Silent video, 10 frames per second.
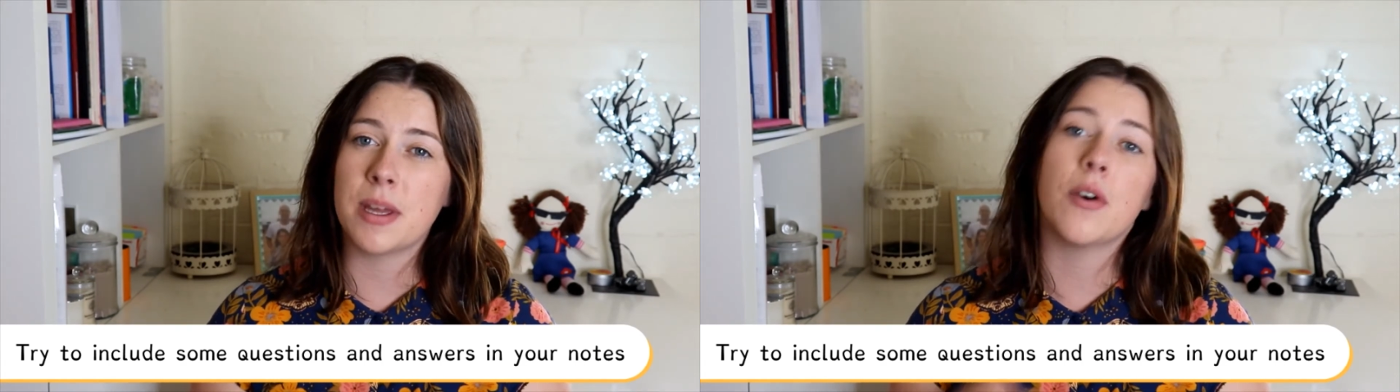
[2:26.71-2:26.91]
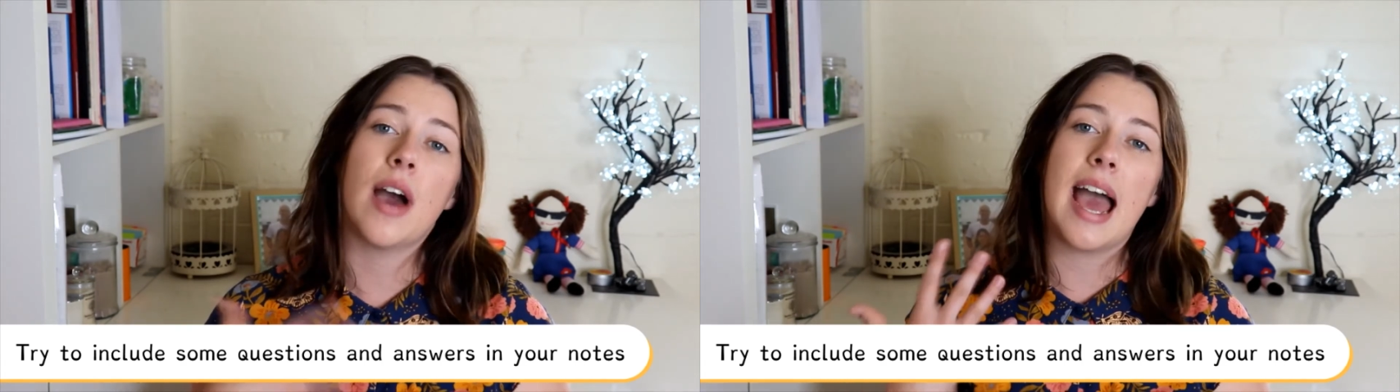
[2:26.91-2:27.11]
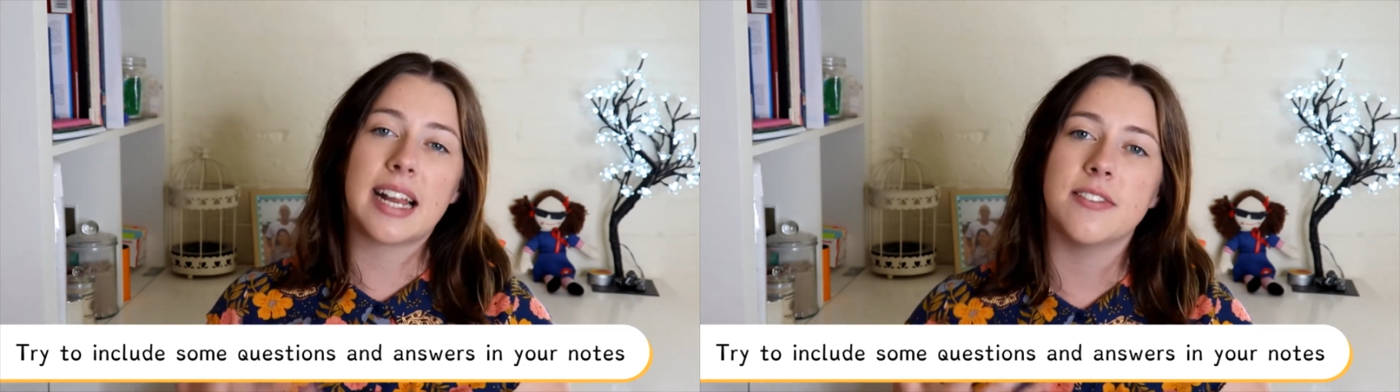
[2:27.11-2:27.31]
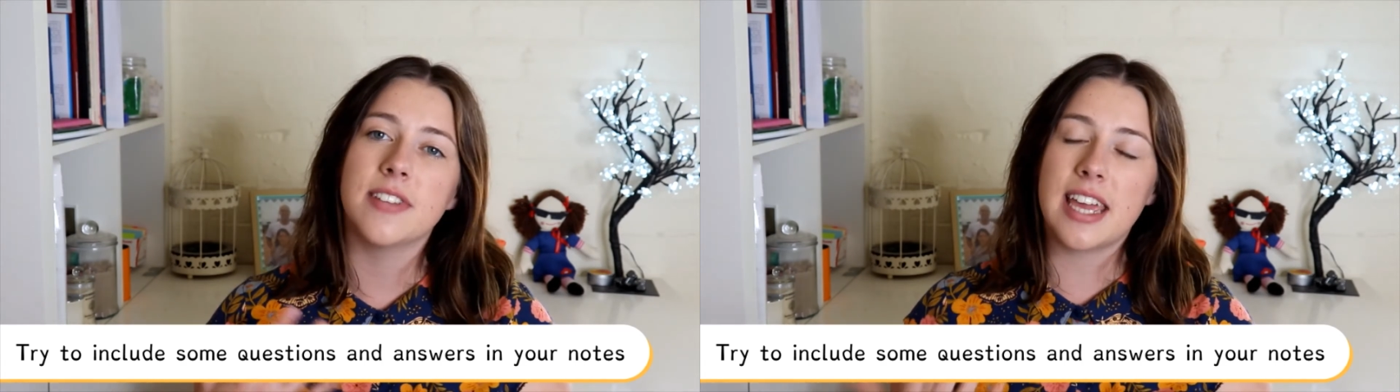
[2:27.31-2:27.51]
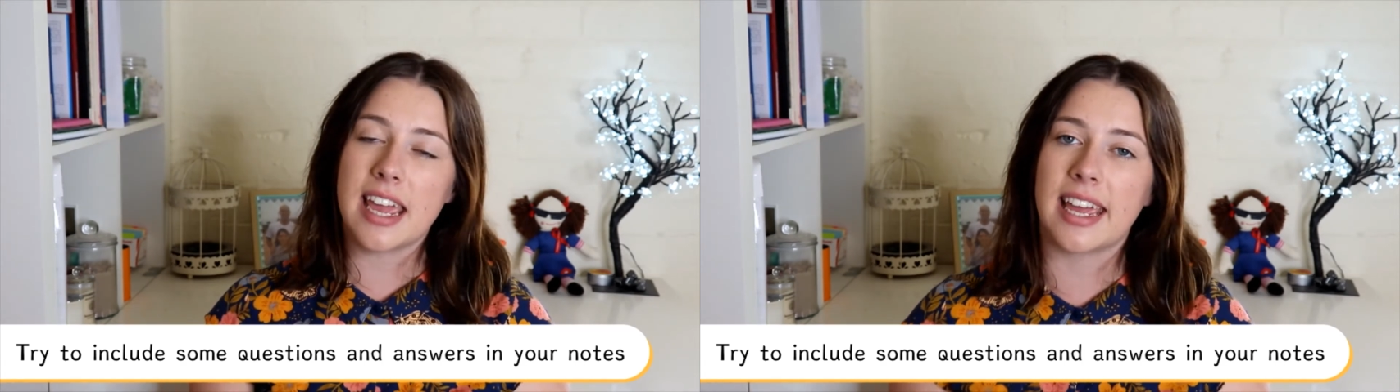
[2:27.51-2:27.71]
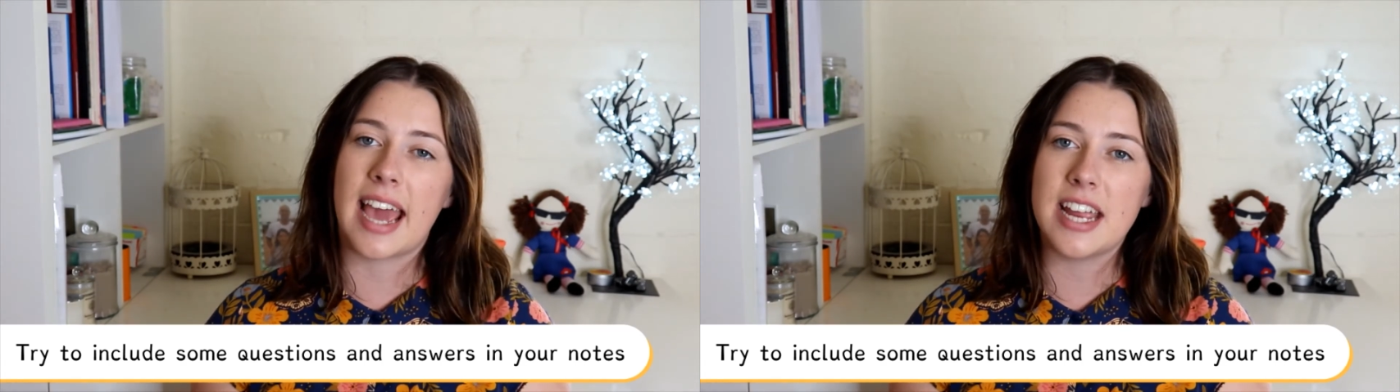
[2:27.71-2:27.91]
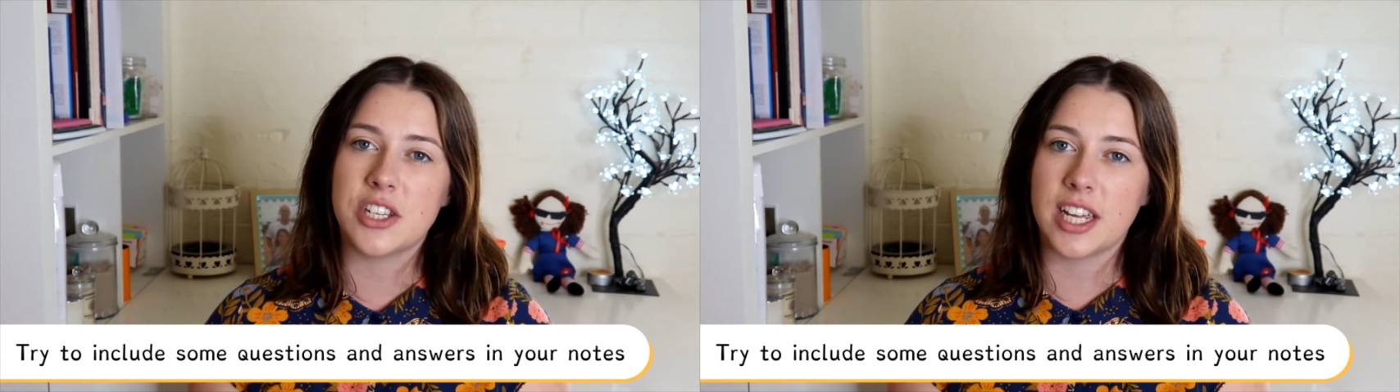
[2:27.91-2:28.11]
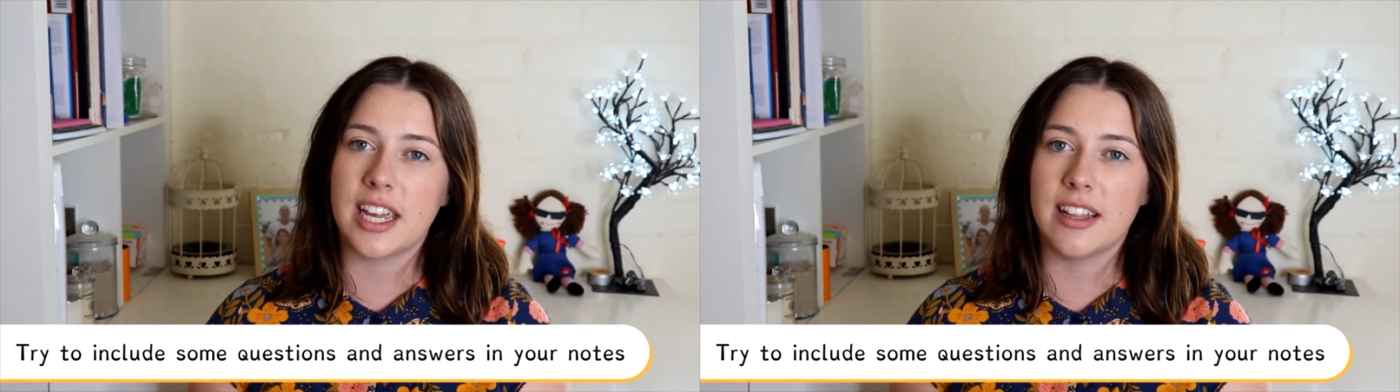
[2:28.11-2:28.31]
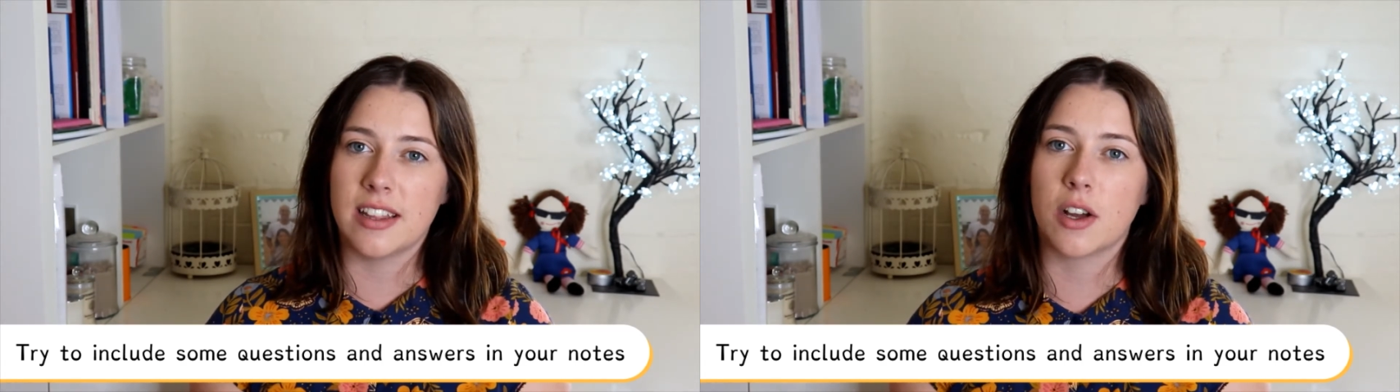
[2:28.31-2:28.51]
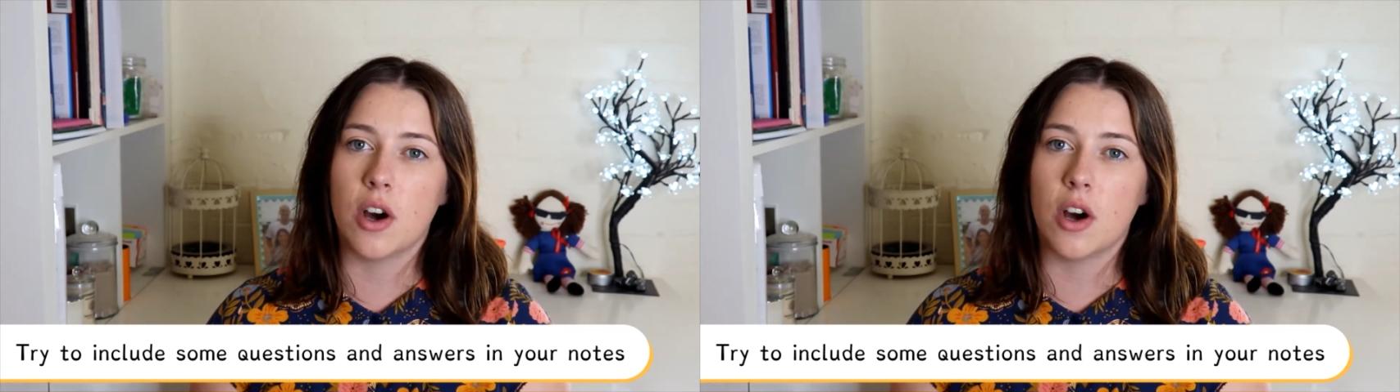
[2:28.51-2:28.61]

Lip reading: but you're actively engaging in the